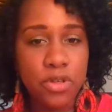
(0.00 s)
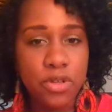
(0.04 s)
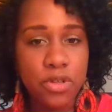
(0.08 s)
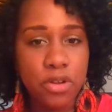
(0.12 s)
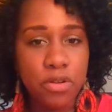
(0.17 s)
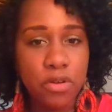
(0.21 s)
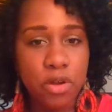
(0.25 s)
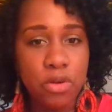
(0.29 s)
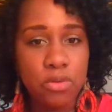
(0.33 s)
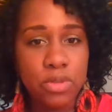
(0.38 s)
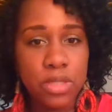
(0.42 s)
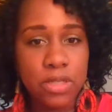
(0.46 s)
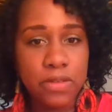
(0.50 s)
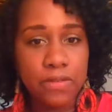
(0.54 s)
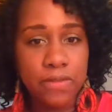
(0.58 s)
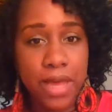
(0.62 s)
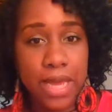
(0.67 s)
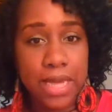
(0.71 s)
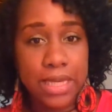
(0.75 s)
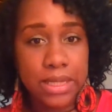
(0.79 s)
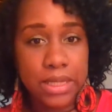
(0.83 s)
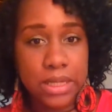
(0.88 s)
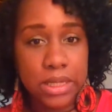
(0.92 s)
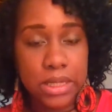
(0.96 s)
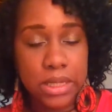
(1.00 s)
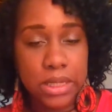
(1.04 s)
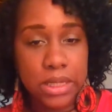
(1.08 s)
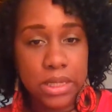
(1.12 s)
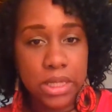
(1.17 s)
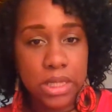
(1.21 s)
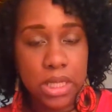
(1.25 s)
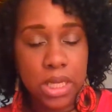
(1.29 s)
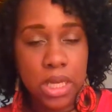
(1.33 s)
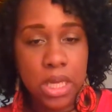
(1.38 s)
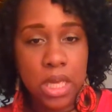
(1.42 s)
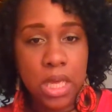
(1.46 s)
to your own
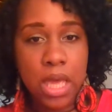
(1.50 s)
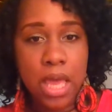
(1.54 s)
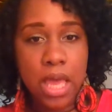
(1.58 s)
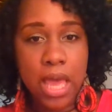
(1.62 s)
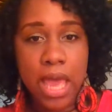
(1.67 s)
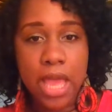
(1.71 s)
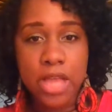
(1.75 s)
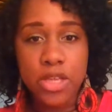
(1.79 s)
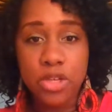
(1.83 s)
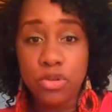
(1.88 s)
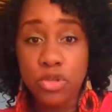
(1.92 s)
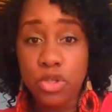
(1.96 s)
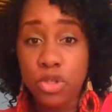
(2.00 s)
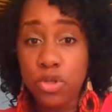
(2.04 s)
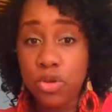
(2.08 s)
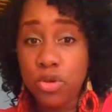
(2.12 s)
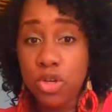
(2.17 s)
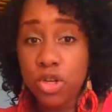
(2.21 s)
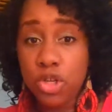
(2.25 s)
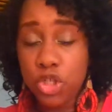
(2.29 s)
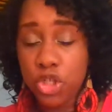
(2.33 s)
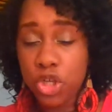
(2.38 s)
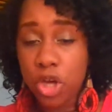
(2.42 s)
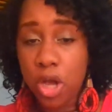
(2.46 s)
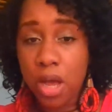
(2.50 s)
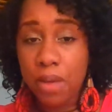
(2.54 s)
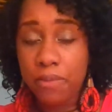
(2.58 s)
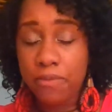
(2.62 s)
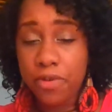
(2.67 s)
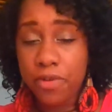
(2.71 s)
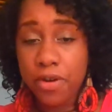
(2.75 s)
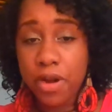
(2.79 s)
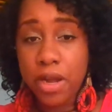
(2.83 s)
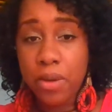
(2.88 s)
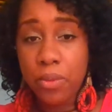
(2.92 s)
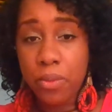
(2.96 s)
devices. And you do your
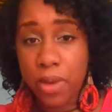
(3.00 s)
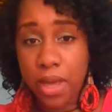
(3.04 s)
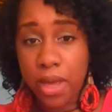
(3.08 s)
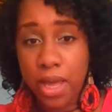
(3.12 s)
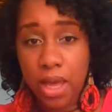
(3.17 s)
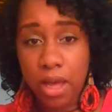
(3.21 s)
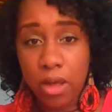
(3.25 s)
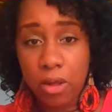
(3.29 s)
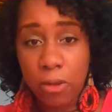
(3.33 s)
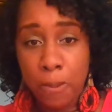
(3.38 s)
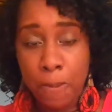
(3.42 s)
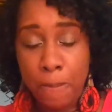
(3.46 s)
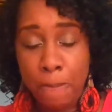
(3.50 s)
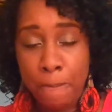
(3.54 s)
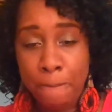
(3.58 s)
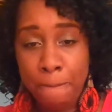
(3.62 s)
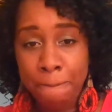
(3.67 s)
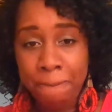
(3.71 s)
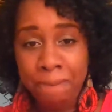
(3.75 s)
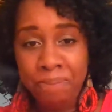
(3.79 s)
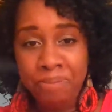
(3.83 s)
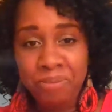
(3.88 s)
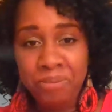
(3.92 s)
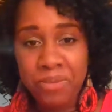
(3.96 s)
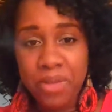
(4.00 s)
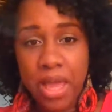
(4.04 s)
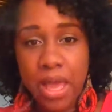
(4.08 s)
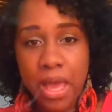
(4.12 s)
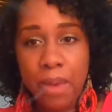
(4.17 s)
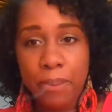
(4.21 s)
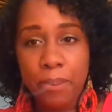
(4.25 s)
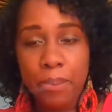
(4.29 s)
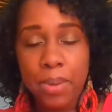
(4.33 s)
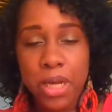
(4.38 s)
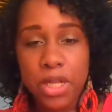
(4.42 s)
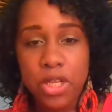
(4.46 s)
job very well.
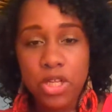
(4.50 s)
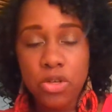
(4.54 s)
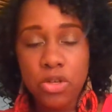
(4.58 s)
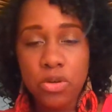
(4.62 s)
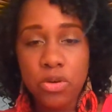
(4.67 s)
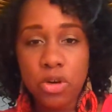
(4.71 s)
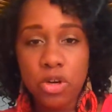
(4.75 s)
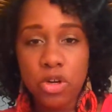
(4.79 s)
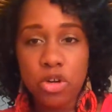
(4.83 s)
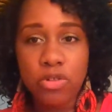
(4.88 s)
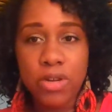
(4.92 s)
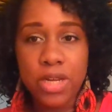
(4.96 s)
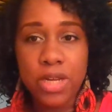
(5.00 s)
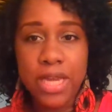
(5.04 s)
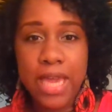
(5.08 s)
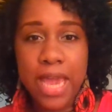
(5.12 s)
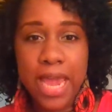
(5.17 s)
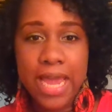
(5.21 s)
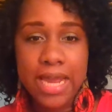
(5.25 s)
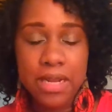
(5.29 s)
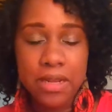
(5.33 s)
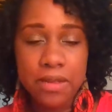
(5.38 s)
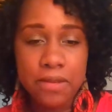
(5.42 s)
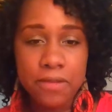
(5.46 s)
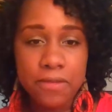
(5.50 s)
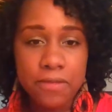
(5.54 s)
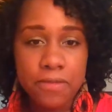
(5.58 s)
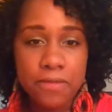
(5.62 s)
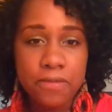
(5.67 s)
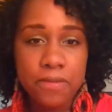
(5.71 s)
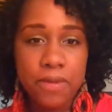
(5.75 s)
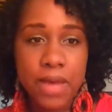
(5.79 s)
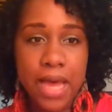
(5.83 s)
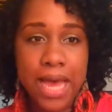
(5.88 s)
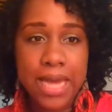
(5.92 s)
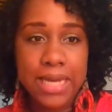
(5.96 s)
But your
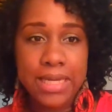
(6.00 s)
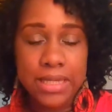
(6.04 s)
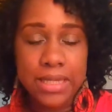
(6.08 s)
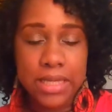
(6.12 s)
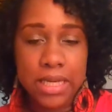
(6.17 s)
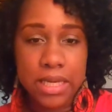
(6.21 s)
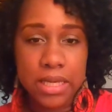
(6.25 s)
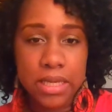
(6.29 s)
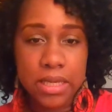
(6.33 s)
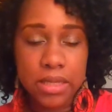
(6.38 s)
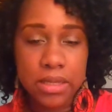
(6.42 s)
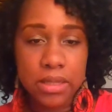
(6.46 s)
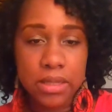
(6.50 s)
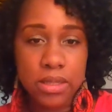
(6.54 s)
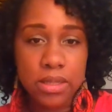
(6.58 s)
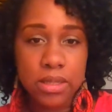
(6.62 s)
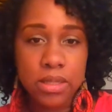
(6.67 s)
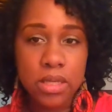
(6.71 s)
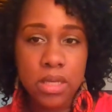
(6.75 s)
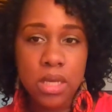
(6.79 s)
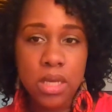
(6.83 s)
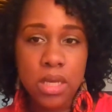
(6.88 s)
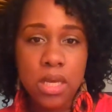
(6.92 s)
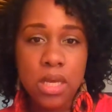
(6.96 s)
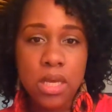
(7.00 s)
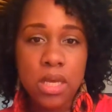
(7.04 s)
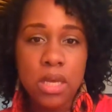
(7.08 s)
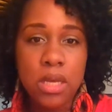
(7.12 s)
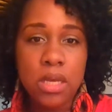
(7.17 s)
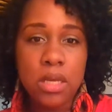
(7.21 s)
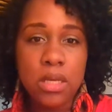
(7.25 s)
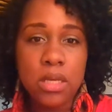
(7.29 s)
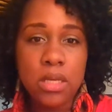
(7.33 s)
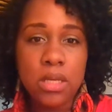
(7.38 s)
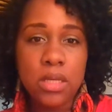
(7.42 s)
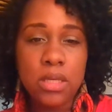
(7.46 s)
creative ideas
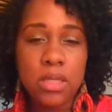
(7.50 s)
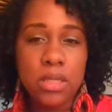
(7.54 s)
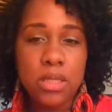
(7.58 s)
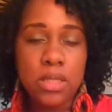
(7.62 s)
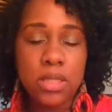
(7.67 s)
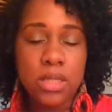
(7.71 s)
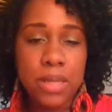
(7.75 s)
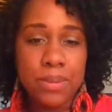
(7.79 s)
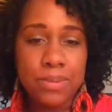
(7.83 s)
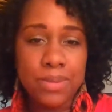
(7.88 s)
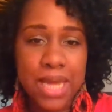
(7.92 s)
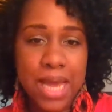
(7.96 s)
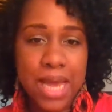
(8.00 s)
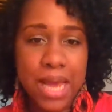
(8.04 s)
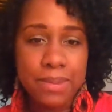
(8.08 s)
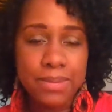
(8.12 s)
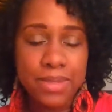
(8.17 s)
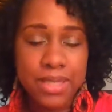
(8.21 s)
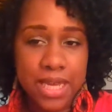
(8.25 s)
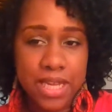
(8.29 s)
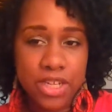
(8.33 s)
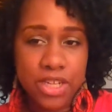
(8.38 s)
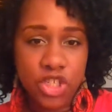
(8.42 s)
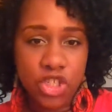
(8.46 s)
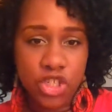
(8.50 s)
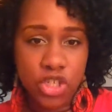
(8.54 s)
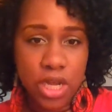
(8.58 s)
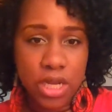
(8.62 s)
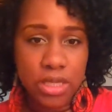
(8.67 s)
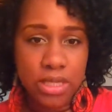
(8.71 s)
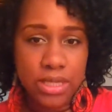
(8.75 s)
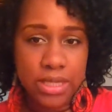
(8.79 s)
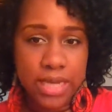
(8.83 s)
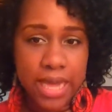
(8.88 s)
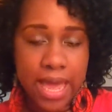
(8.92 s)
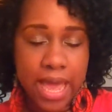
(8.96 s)
sometimes get
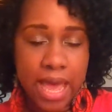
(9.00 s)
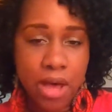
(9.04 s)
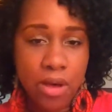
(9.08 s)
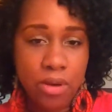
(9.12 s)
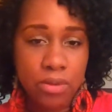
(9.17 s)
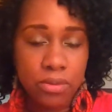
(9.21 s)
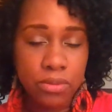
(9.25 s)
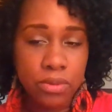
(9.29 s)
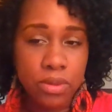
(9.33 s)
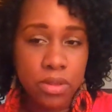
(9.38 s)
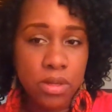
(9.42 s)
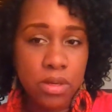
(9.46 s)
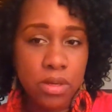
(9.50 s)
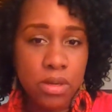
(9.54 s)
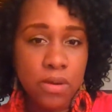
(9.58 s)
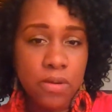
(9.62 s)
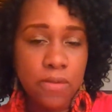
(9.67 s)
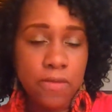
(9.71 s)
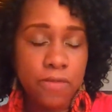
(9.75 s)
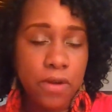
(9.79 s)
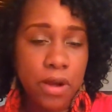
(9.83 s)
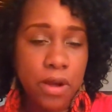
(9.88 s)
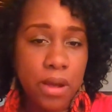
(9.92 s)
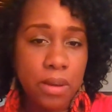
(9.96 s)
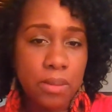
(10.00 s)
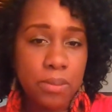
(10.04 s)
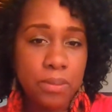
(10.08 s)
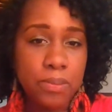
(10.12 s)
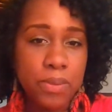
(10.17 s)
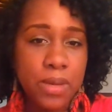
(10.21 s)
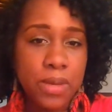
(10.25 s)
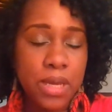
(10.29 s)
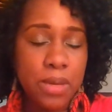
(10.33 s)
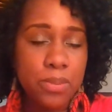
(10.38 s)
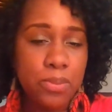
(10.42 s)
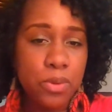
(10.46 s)
shut down
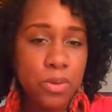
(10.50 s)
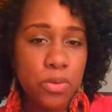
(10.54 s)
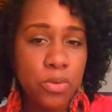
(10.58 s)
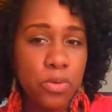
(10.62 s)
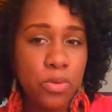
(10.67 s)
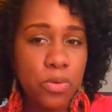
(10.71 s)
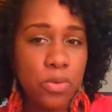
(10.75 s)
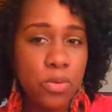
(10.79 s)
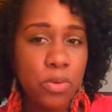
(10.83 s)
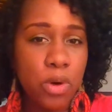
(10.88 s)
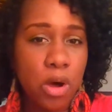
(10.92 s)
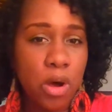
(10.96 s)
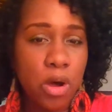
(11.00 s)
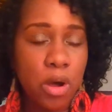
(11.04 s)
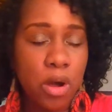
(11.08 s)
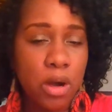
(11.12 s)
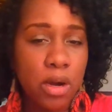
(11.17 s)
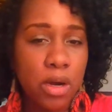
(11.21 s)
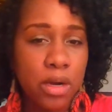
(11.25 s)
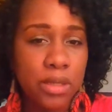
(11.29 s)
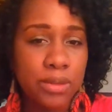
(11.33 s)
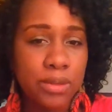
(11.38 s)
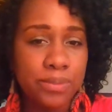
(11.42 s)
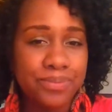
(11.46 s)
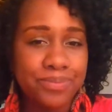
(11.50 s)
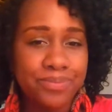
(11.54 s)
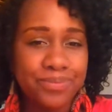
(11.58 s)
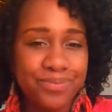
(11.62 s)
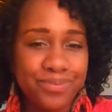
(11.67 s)
from people who are